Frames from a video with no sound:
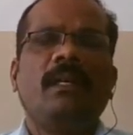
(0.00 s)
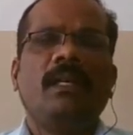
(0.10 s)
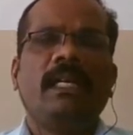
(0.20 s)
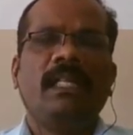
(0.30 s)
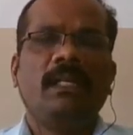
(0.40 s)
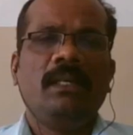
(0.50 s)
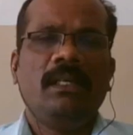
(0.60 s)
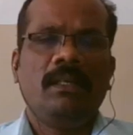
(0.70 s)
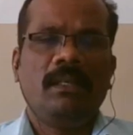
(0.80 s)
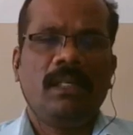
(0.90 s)
and
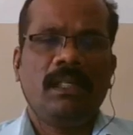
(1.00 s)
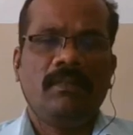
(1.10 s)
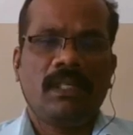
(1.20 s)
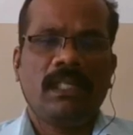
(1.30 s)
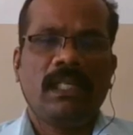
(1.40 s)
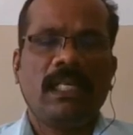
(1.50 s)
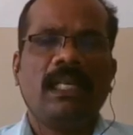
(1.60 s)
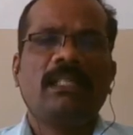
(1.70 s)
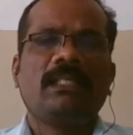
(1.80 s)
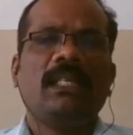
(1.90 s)
the working
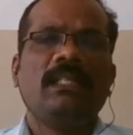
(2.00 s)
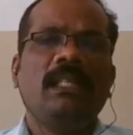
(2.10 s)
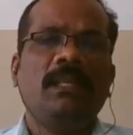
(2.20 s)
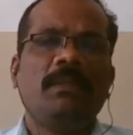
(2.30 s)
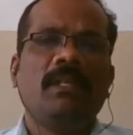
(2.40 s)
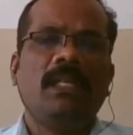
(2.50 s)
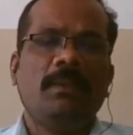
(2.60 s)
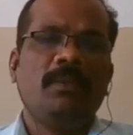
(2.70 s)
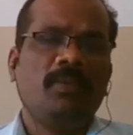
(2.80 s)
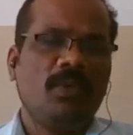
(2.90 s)
class, the
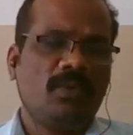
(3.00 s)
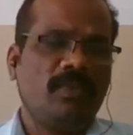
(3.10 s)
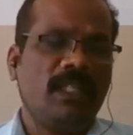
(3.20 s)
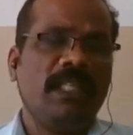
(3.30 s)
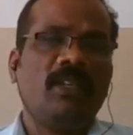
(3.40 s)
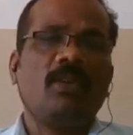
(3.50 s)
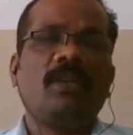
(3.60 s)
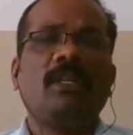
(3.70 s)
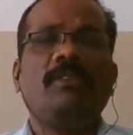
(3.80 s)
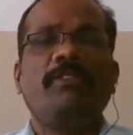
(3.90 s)
labor force, when they are not
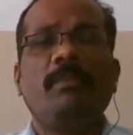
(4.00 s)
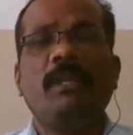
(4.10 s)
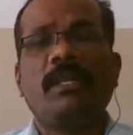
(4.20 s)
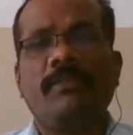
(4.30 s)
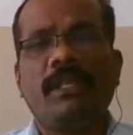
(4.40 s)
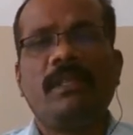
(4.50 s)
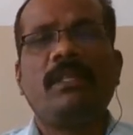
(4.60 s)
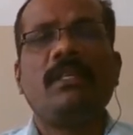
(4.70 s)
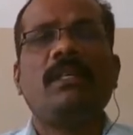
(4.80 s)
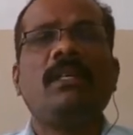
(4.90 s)
familiar with
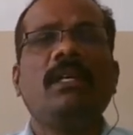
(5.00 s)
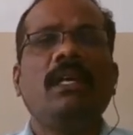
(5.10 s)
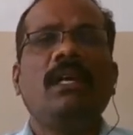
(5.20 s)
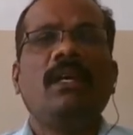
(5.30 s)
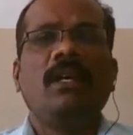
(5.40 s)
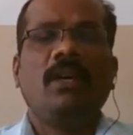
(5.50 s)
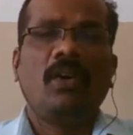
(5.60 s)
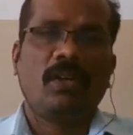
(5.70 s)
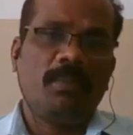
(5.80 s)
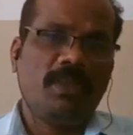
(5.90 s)

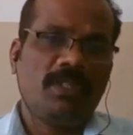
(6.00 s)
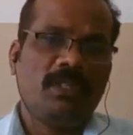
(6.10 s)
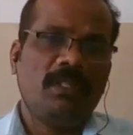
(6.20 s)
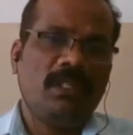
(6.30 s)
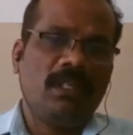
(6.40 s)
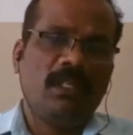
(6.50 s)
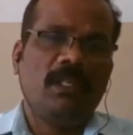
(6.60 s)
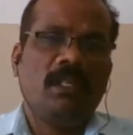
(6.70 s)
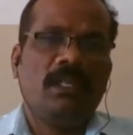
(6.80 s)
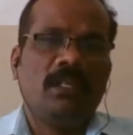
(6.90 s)
automation
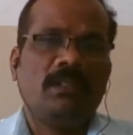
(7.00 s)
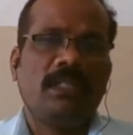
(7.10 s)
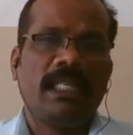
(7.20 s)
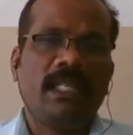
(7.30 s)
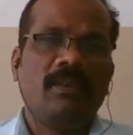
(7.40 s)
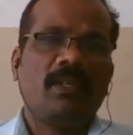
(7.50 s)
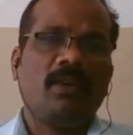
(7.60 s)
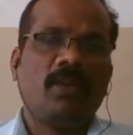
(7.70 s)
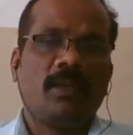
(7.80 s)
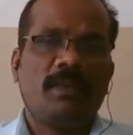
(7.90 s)
drive or
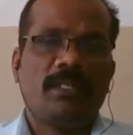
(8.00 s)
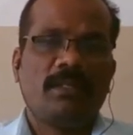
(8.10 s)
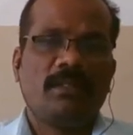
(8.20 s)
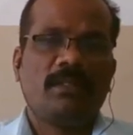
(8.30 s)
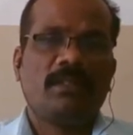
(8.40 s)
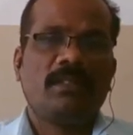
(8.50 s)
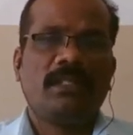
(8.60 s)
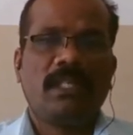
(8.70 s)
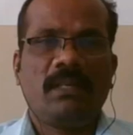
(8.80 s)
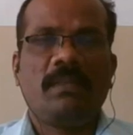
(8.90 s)
automation
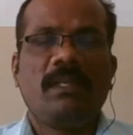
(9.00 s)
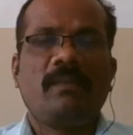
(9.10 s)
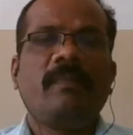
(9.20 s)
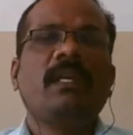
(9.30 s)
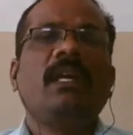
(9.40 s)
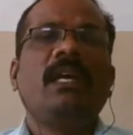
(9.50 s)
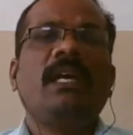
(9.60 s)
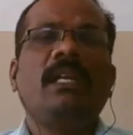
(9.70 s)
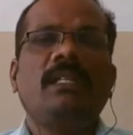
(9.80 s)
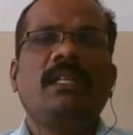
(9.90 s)
segment,
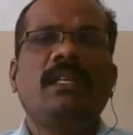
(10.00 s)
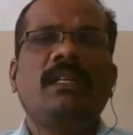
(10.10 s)
and they